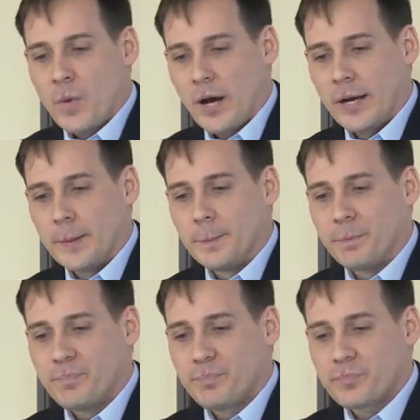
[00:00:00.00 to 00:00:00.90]

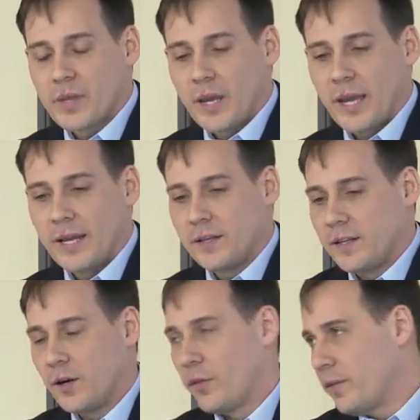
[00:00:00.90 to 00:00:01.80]
Um, and you know,